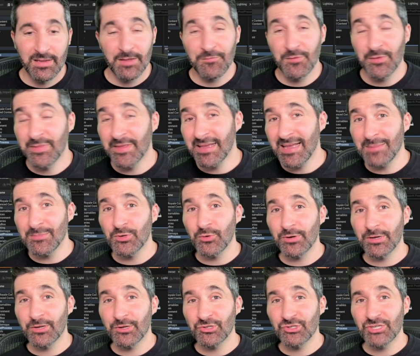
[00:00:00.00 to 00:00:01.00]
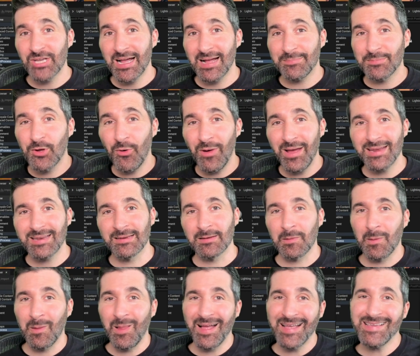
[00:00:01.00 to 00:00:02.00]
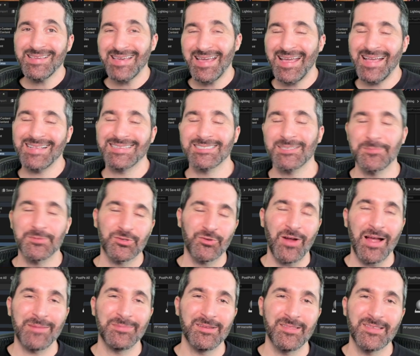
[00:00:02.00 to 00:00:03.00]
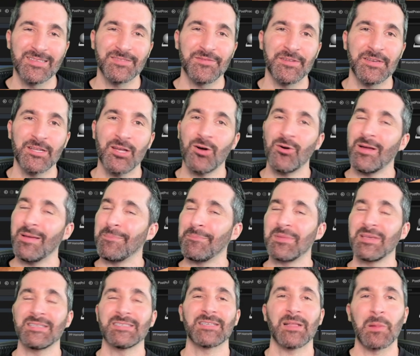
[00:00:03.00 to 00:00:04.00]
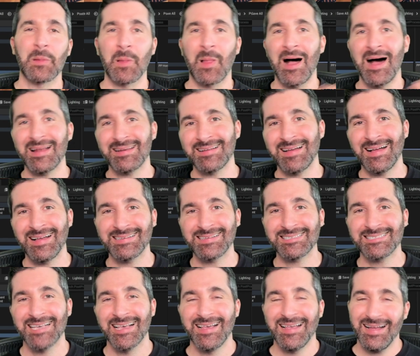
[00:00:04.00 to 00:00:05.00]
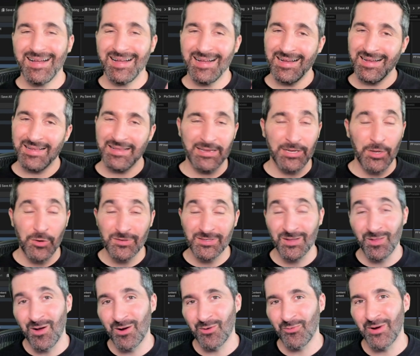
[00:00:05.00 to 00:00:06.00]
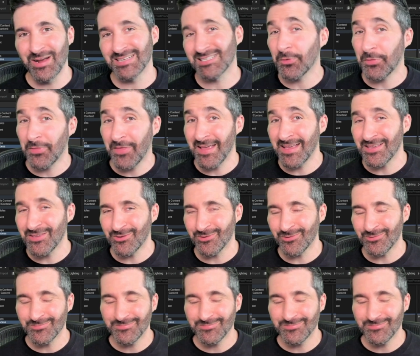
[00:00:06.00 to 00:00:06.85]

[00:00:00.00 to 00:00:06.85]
If you think I'm doing a good job, go ahead and like and subscribe to this video. It means a lot, guys. Uh, it goes a long way, so thank you.